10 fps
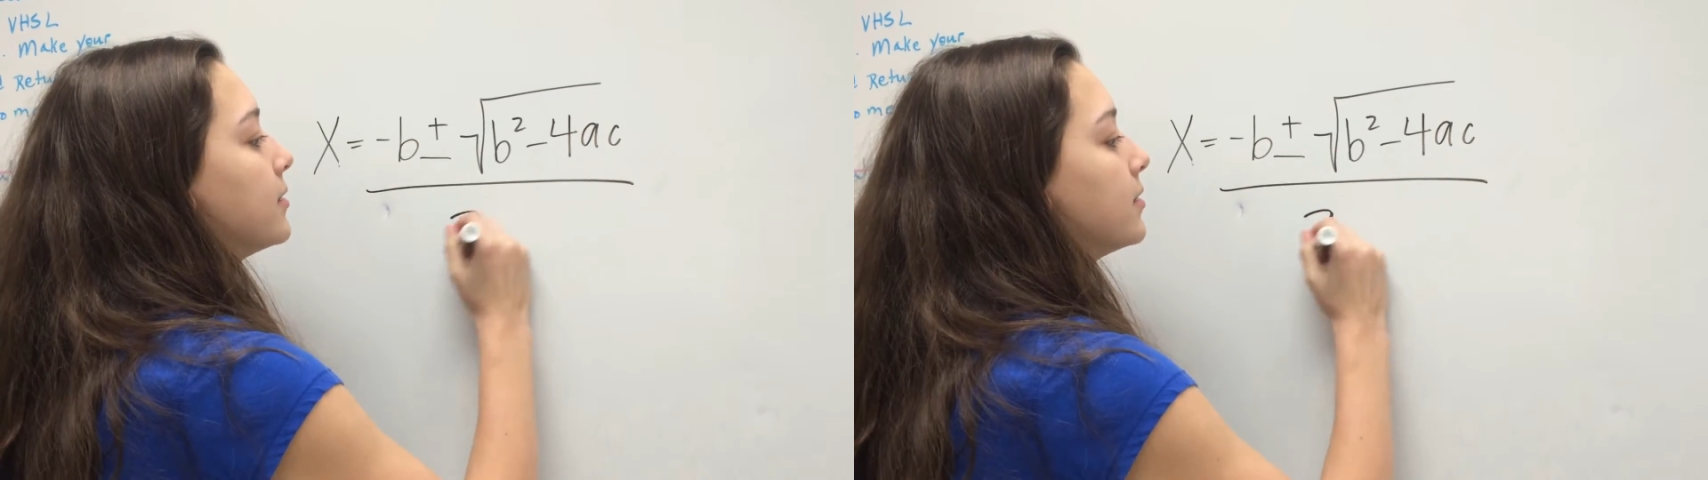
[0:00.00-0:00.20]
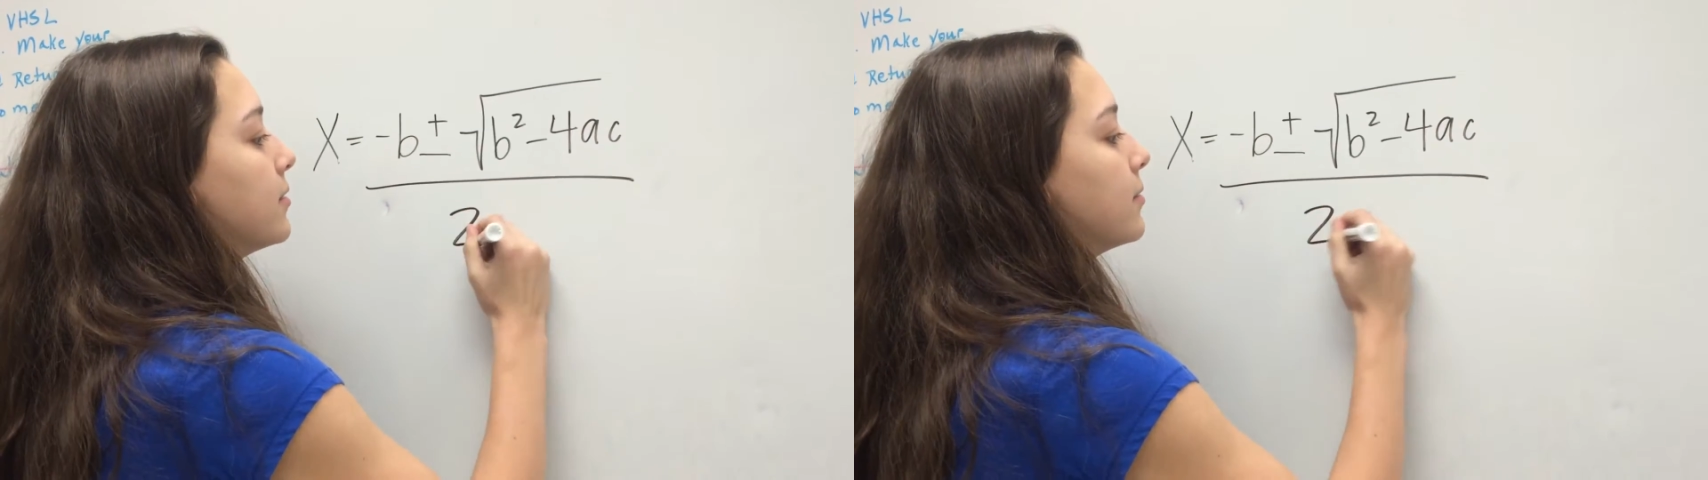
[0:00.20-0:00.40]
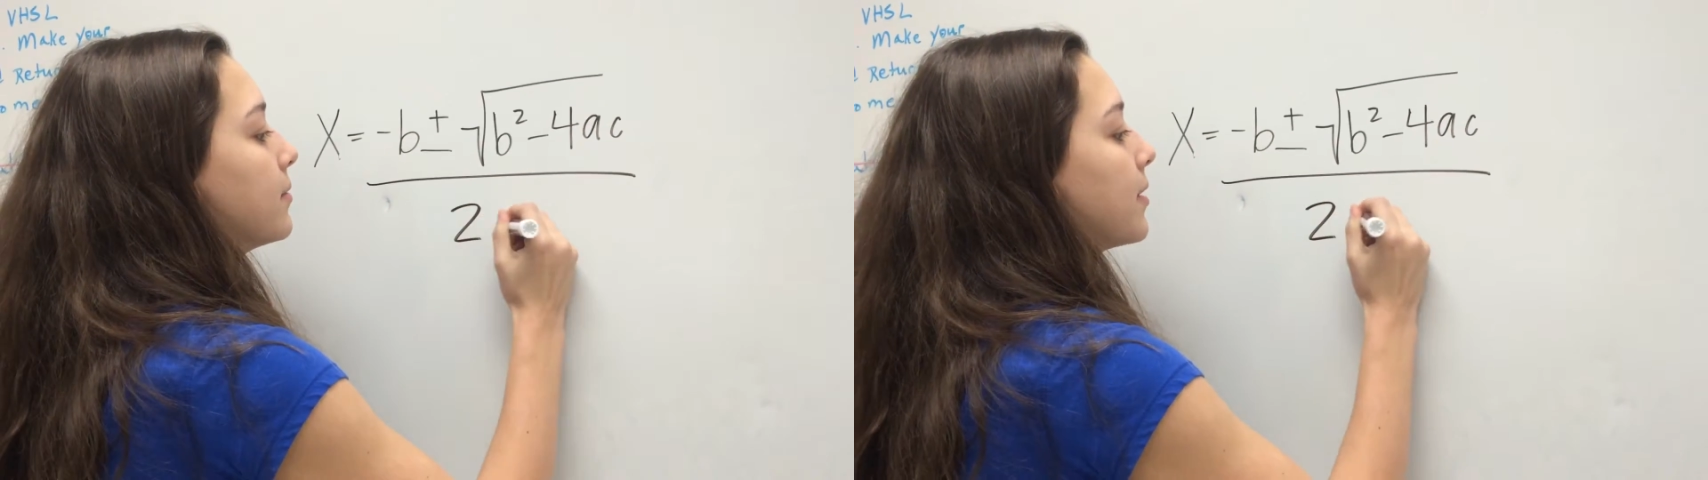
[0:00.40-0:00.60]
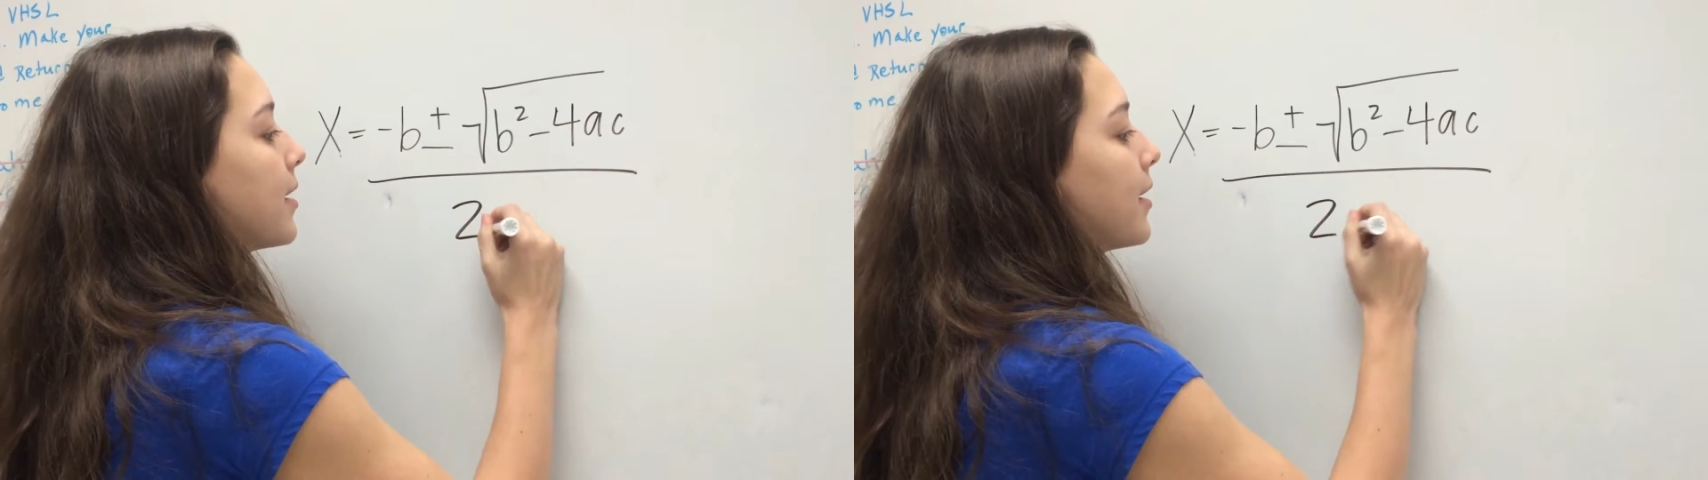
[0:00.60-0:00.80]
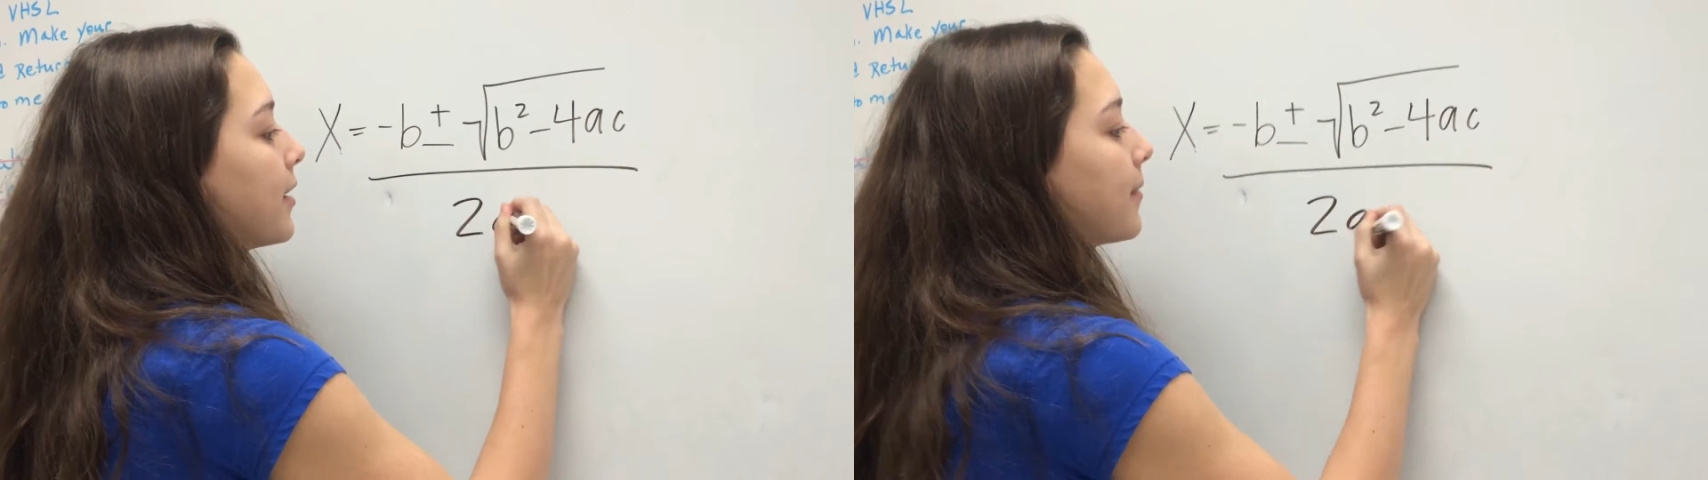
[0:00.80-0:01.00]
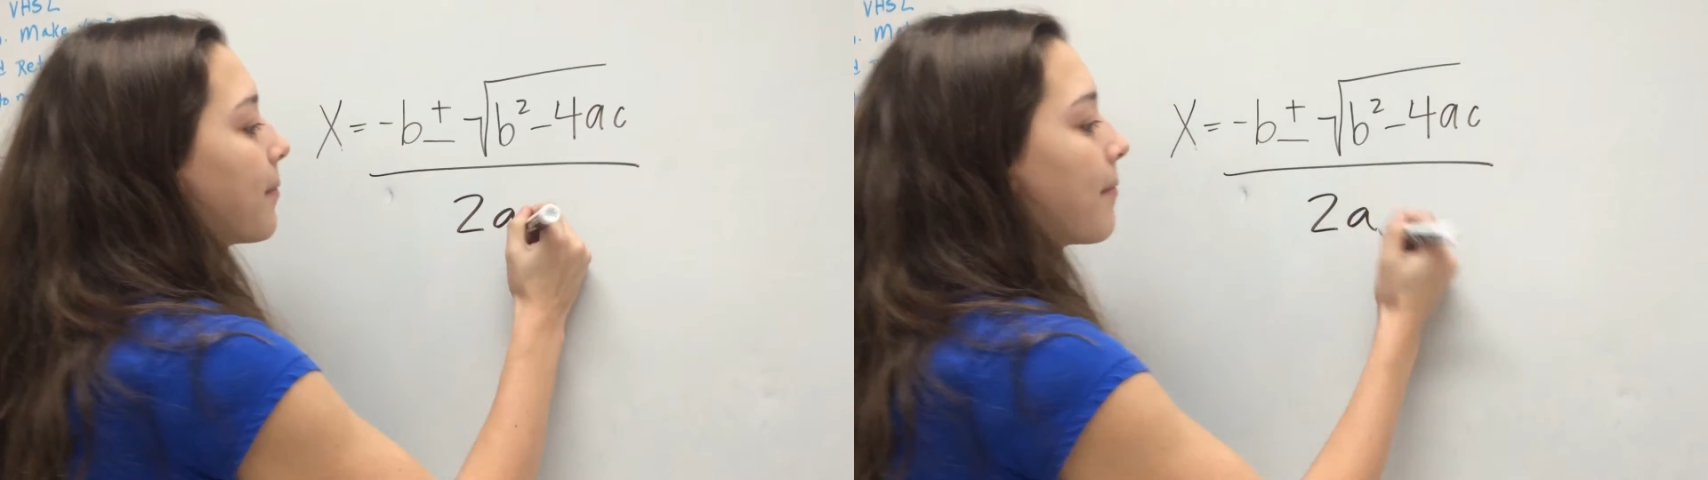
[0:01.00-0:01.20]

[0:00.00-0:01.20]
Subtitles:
2a.